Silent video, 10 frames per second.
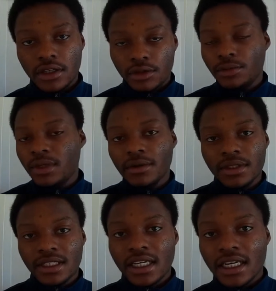You'll be able
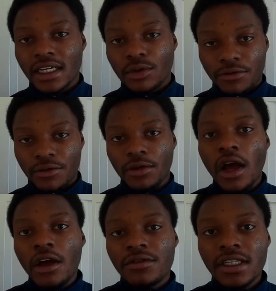to get it if you
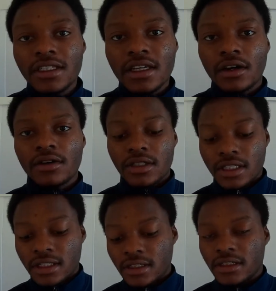freestyle
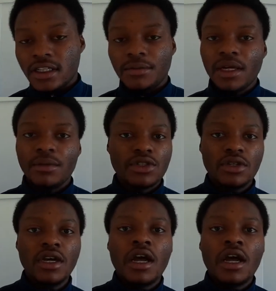consistently and be able to